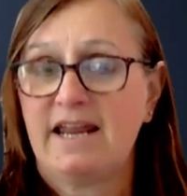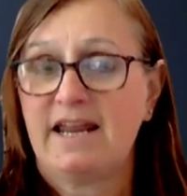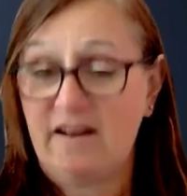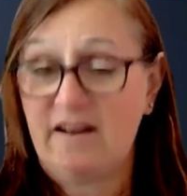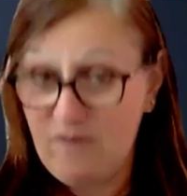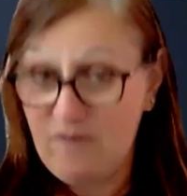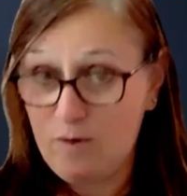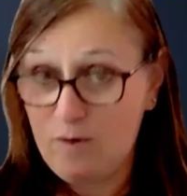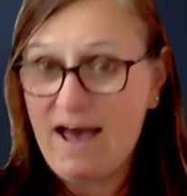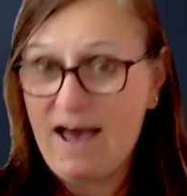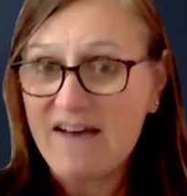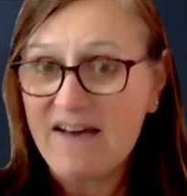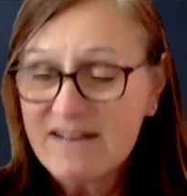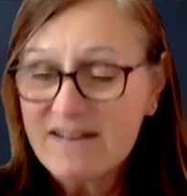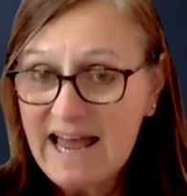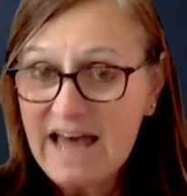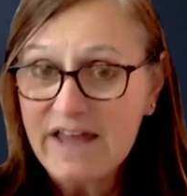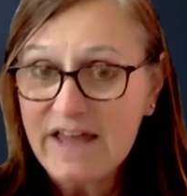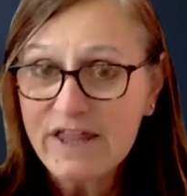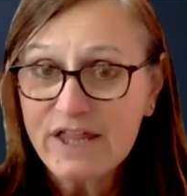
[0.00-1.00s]
And if you
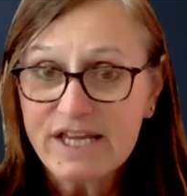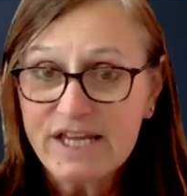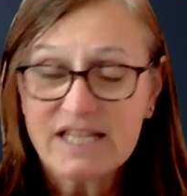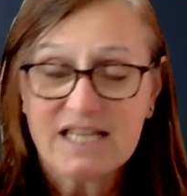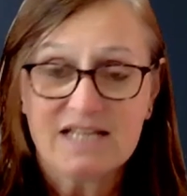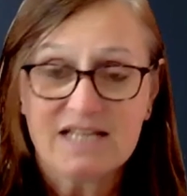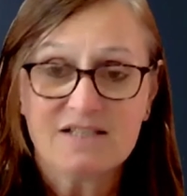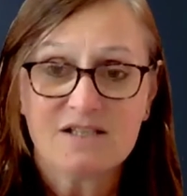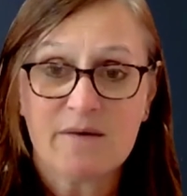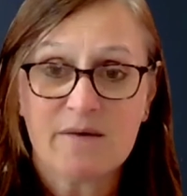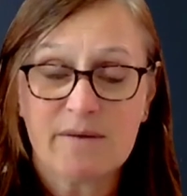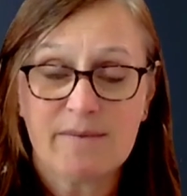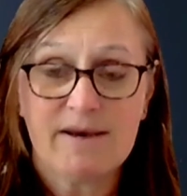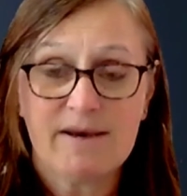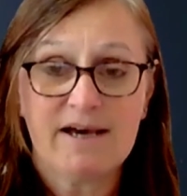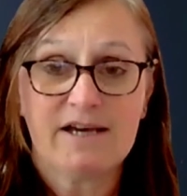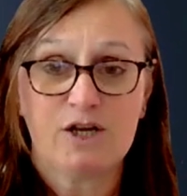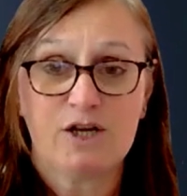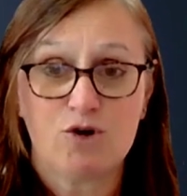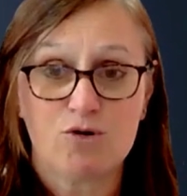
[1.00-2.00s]
have an athlete that's
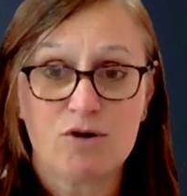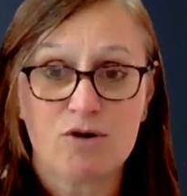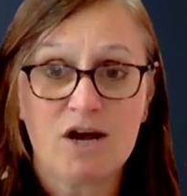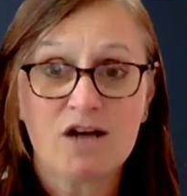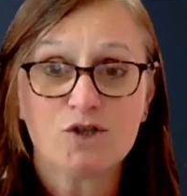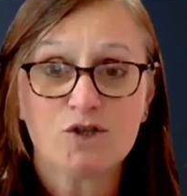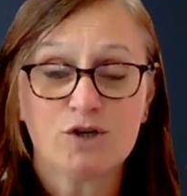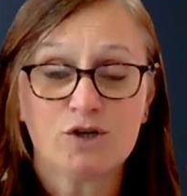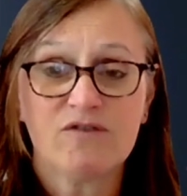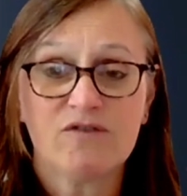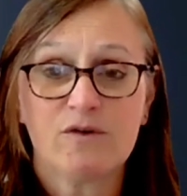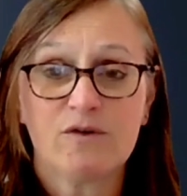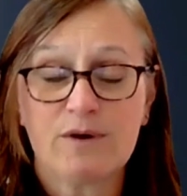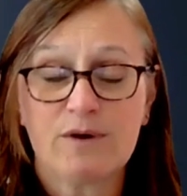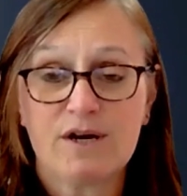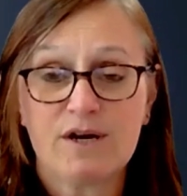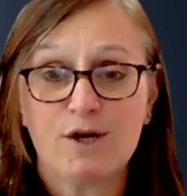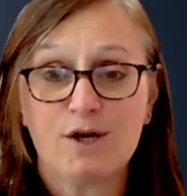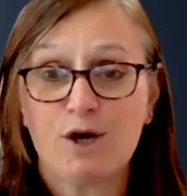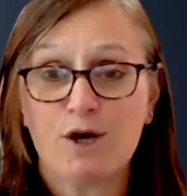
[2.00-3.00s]
coming back and you're not sure if
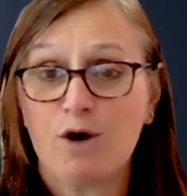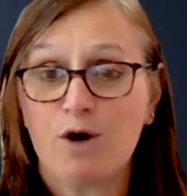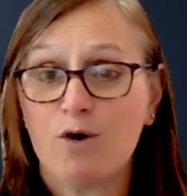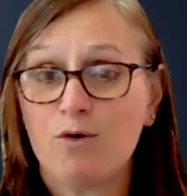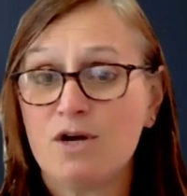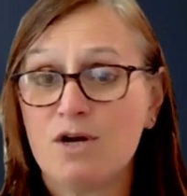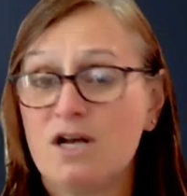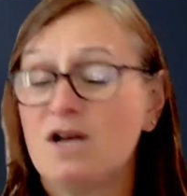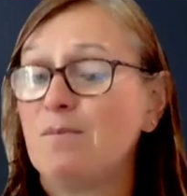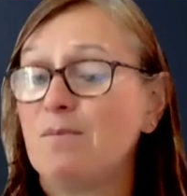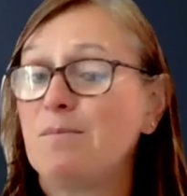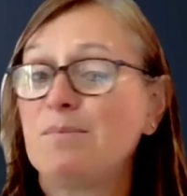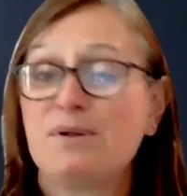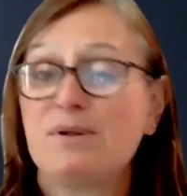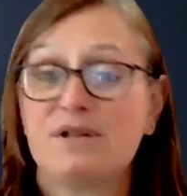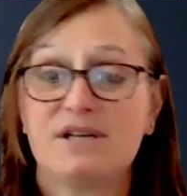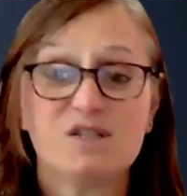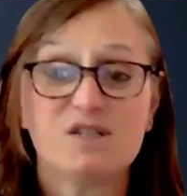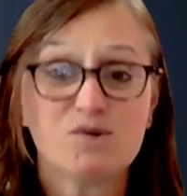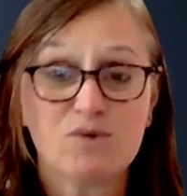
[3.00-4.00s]
they're ready to go,
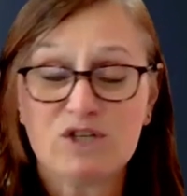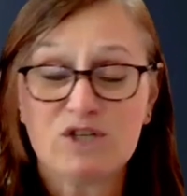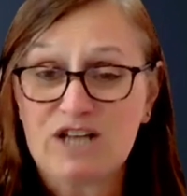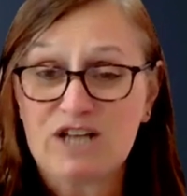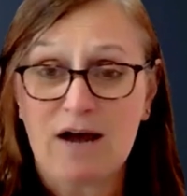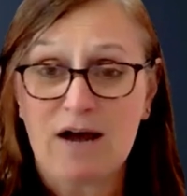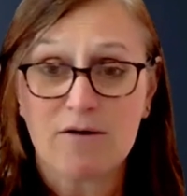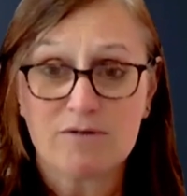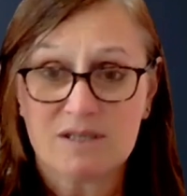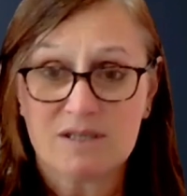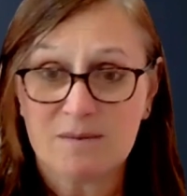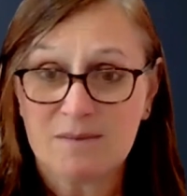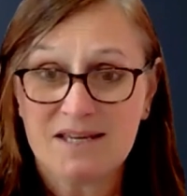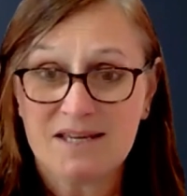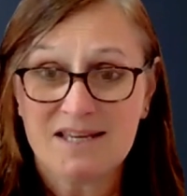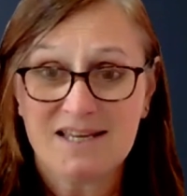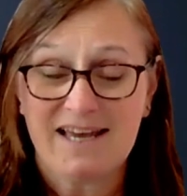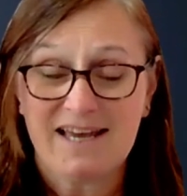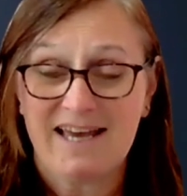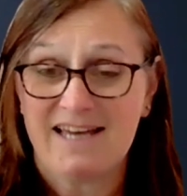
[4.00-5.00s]
please reach out to
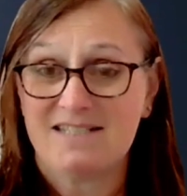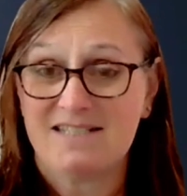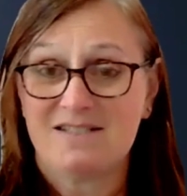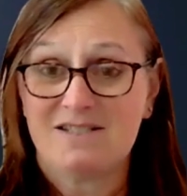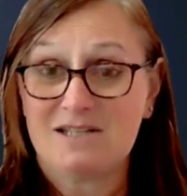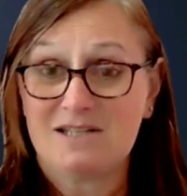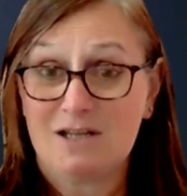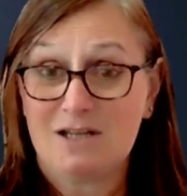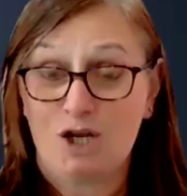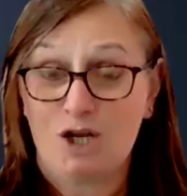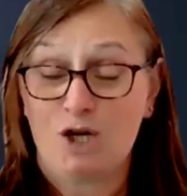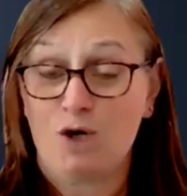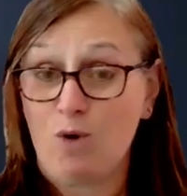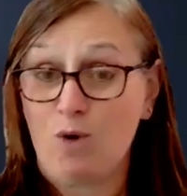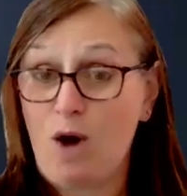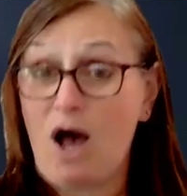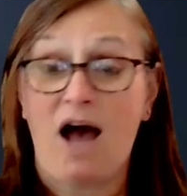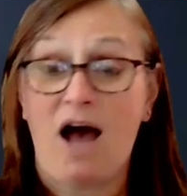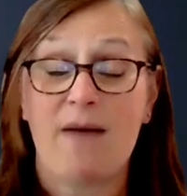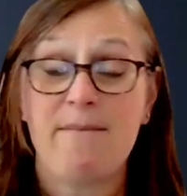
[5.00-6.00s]
me, and
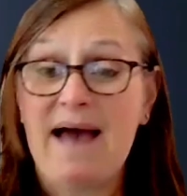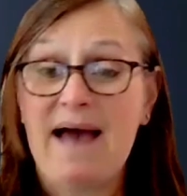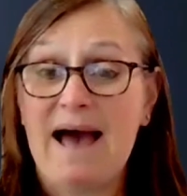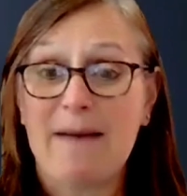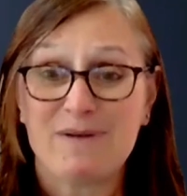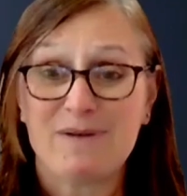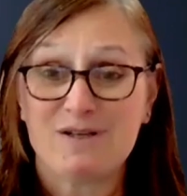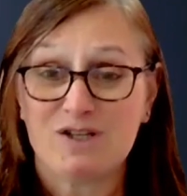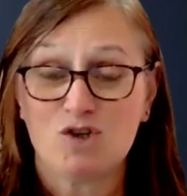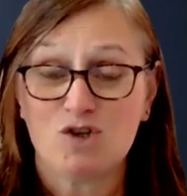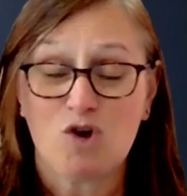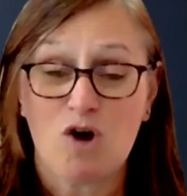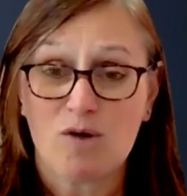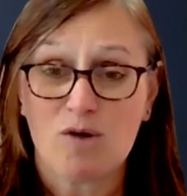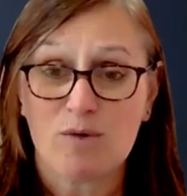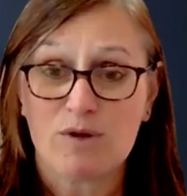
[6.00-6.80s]
I'm happy to